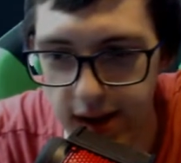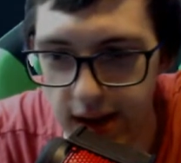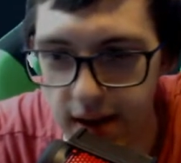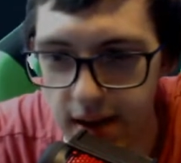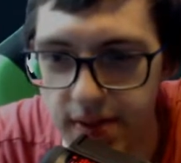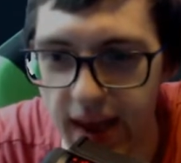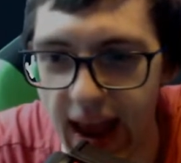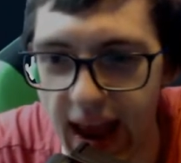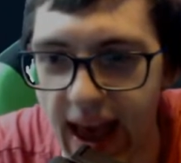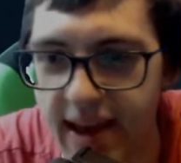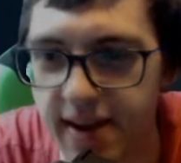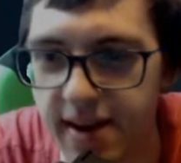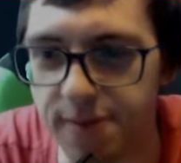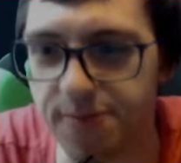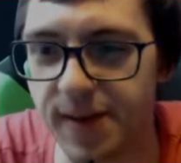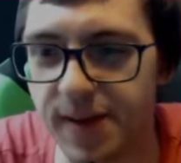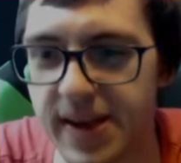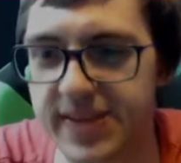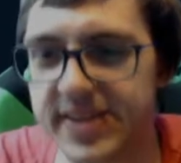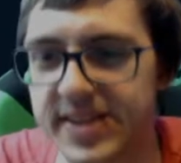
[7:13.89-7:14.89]
They added
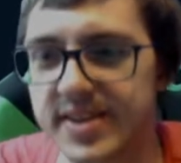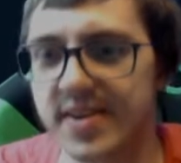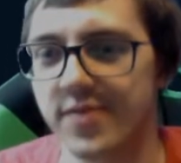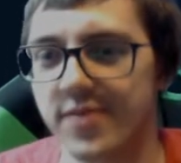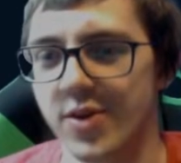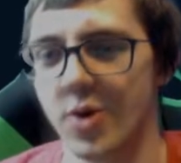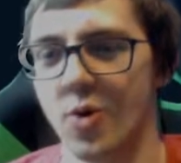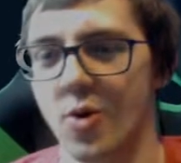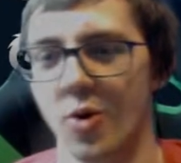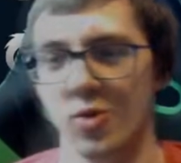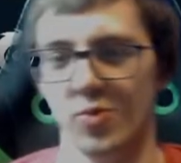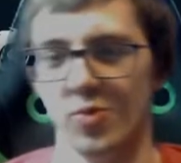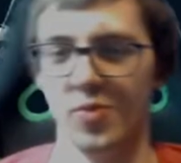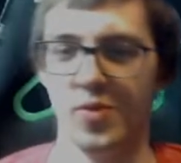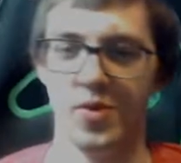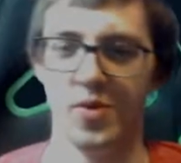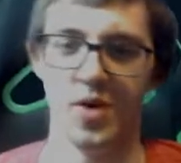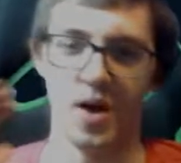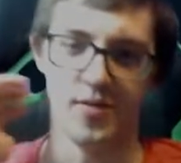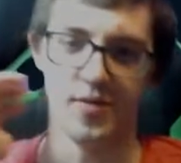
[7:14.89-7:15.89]
Faces of
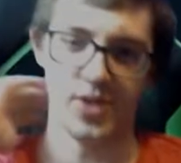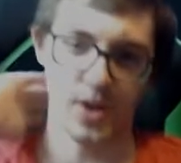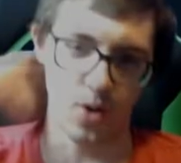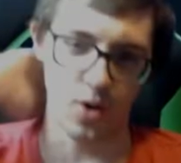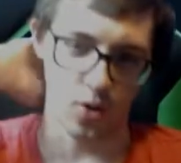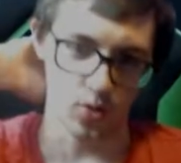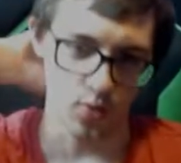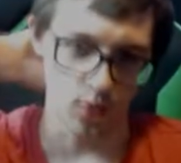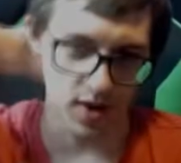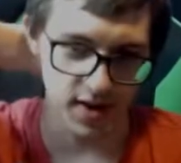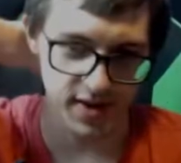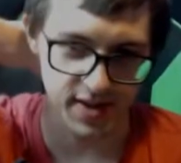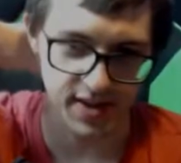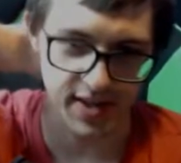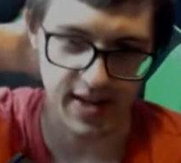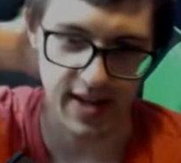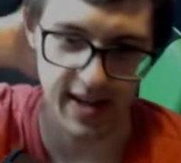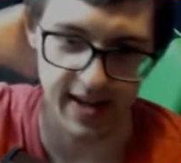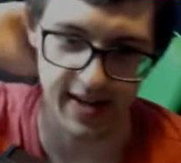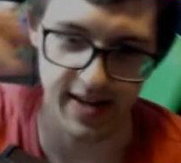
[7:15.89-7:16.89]
the old
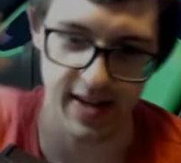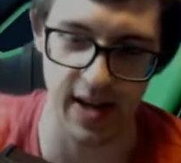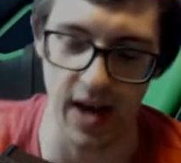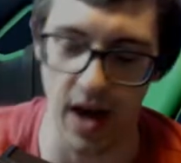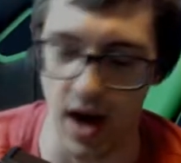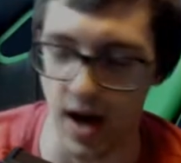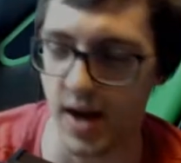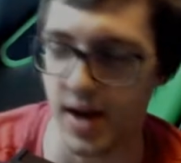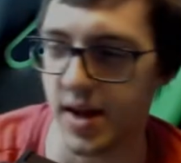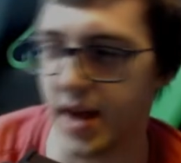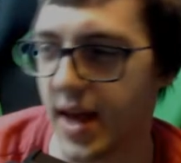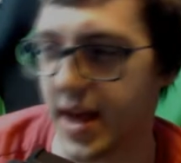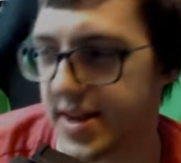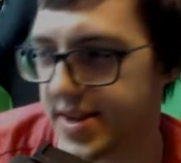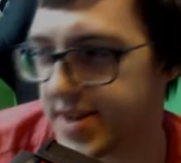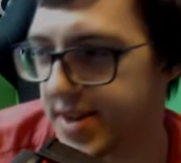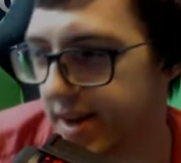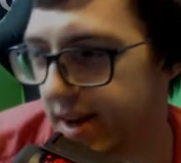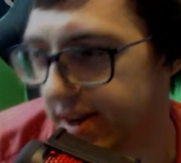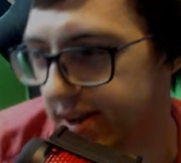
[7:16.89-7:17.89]
ones in
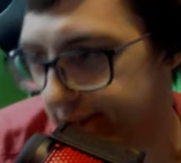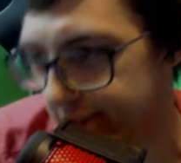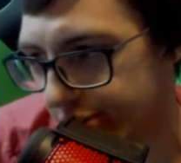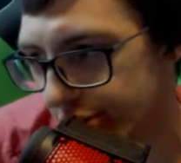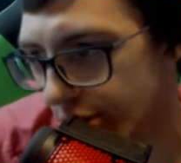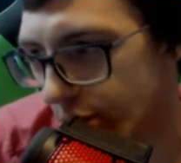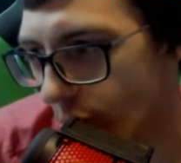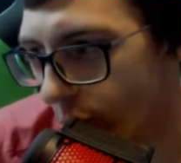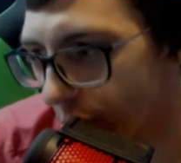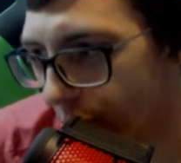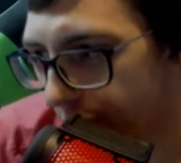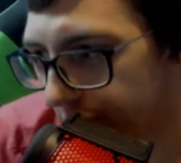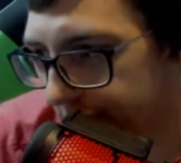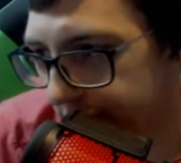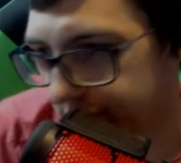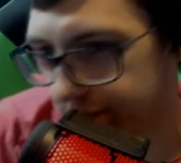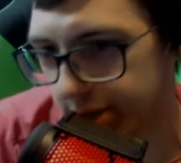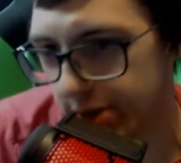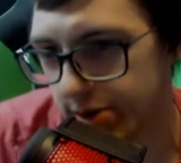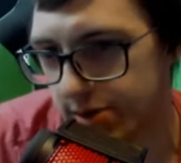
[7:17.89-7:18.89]
as an addition to Wording
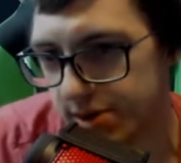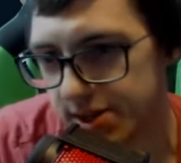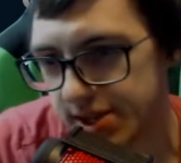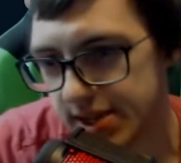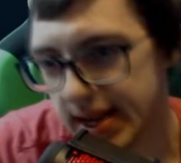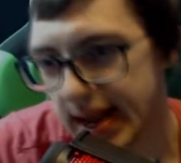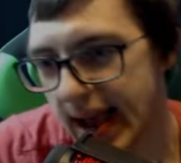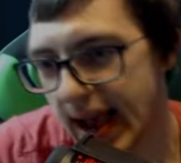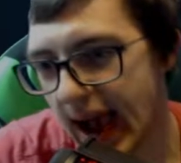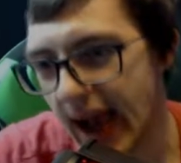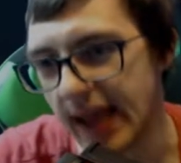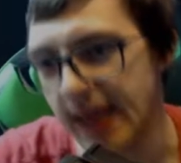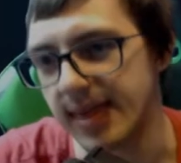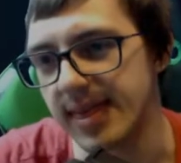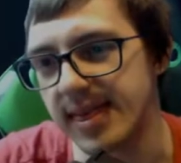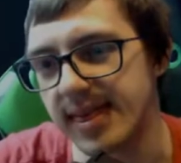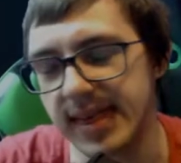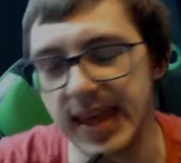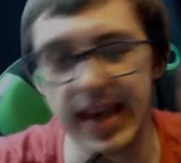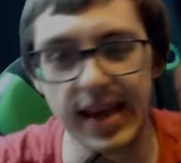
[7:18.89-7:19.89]
Stones. I
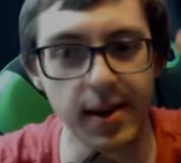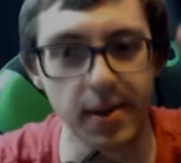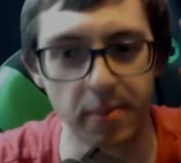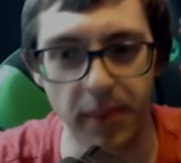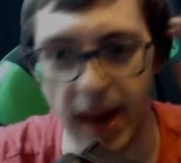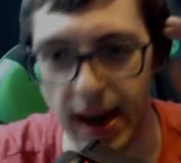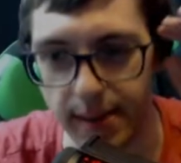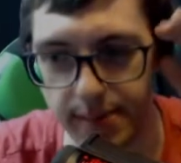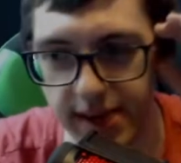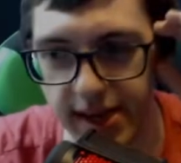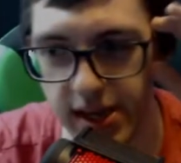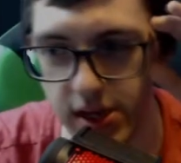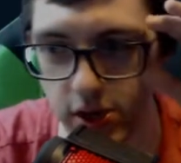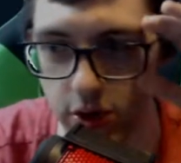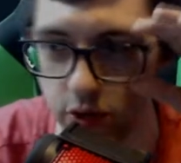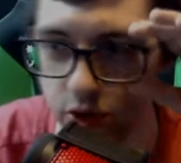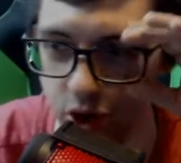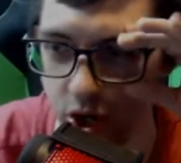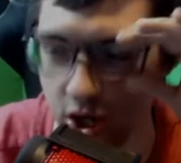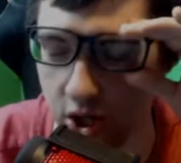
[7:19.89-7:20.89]
think maybe
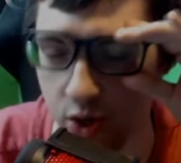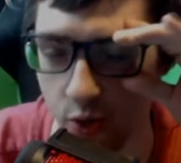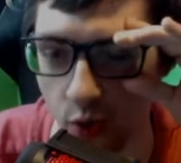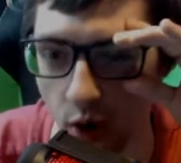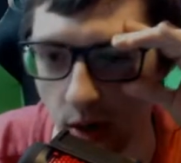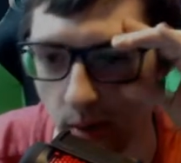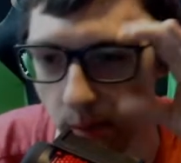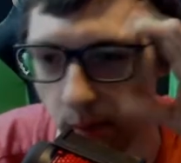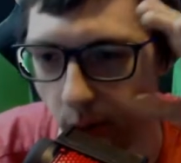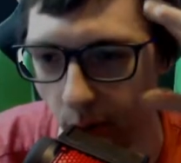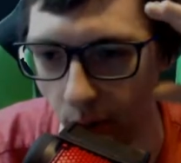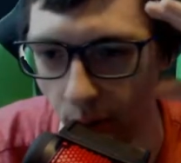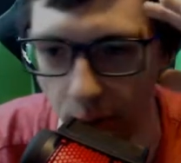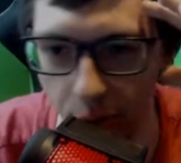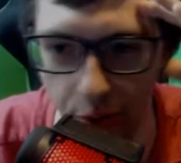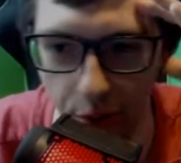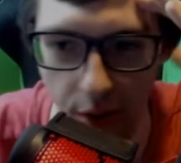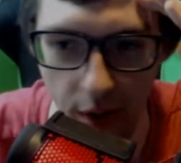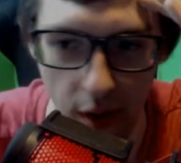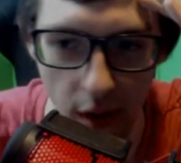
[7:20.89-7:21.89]
you just run
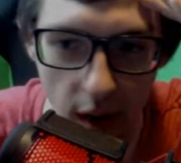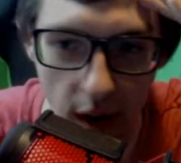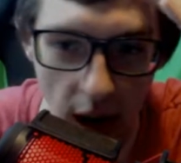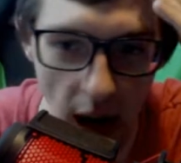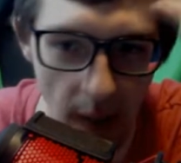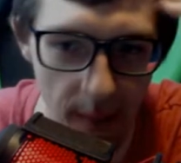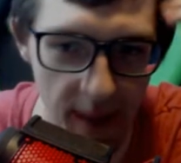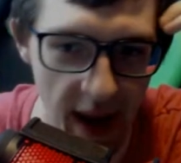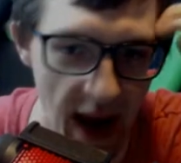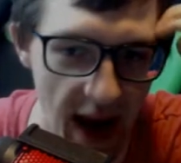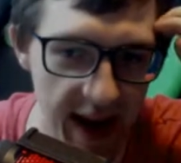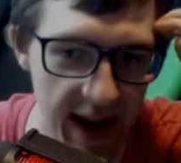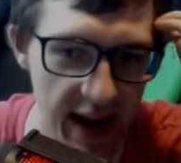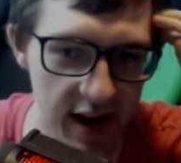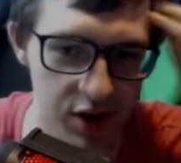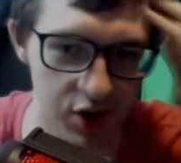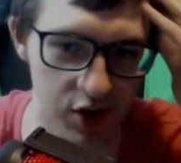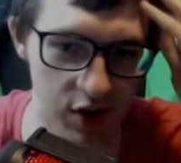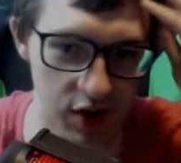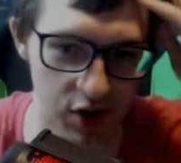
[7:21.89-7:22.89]
both. I'm not
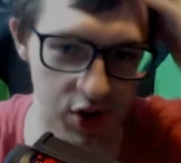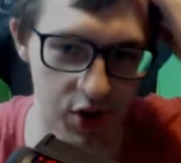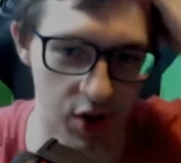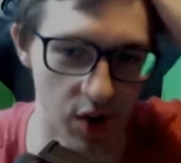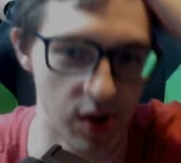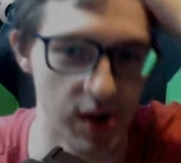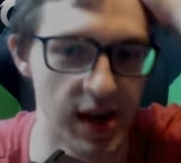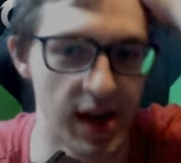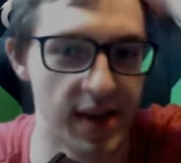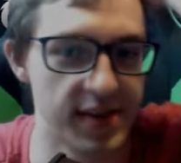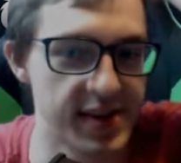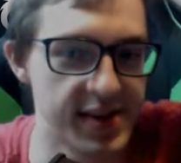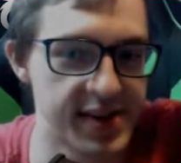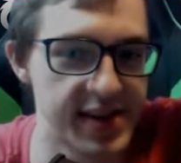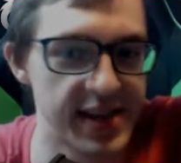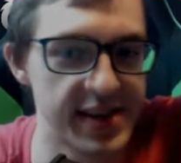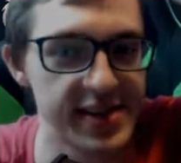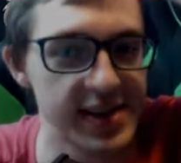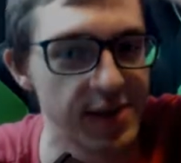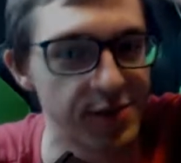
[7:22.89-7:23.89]
actually sure yet. This
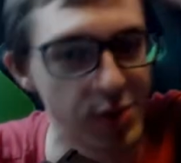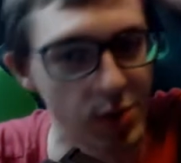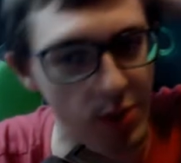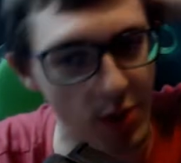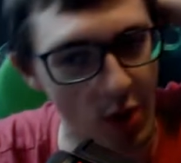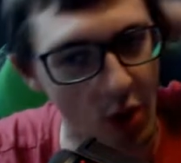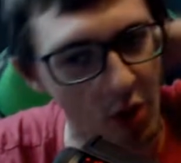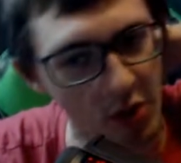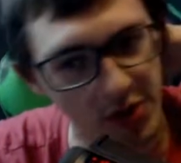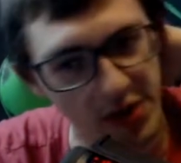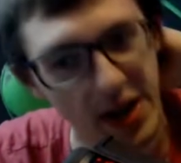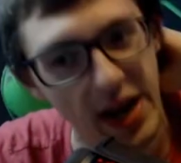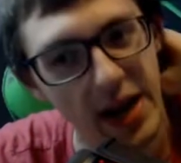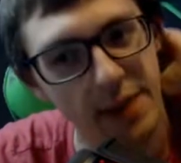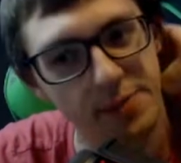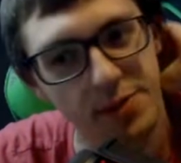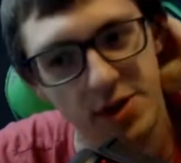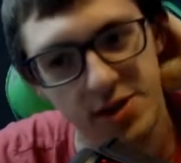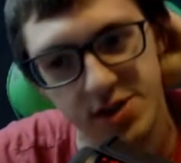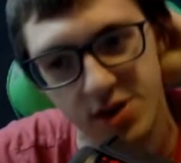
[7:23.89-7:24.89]
says if you behold an
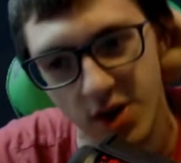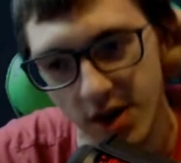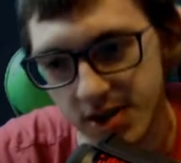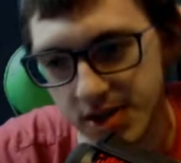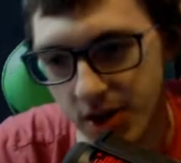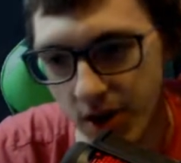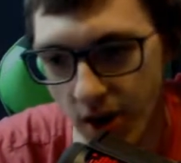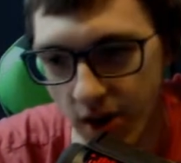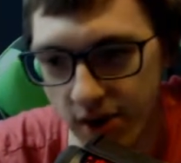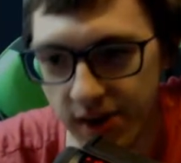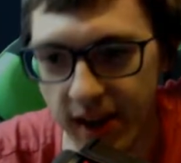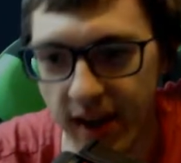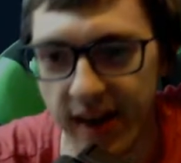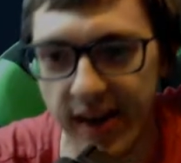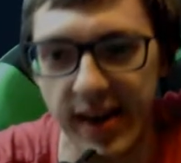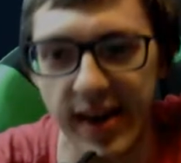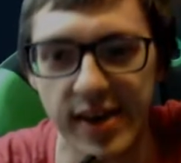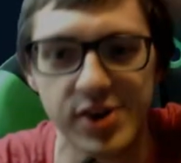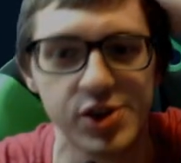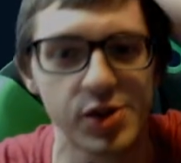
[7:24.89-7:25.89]
8+ cost card, gain
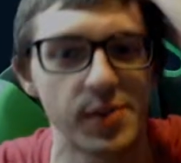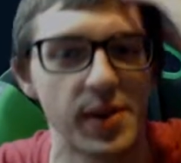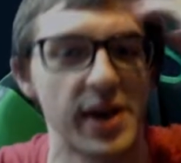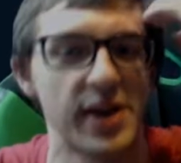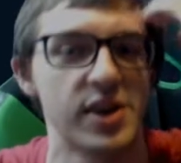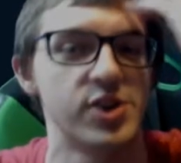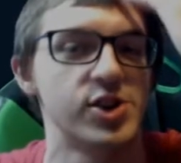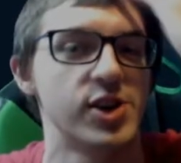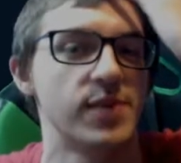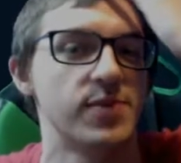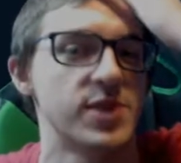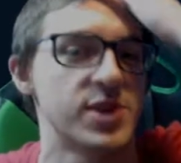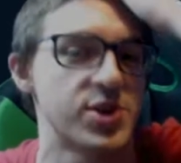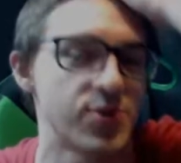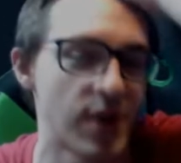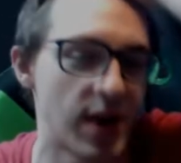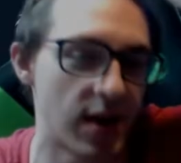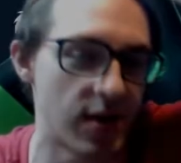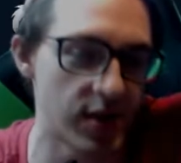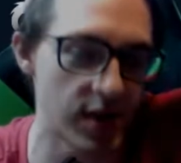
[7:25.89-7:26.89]
an extra mana gem this
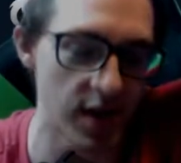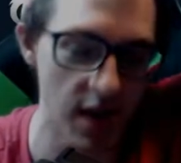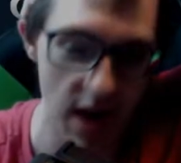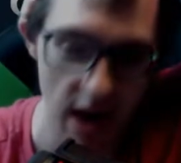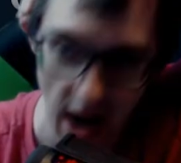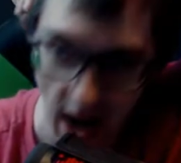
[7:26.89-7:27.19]
round.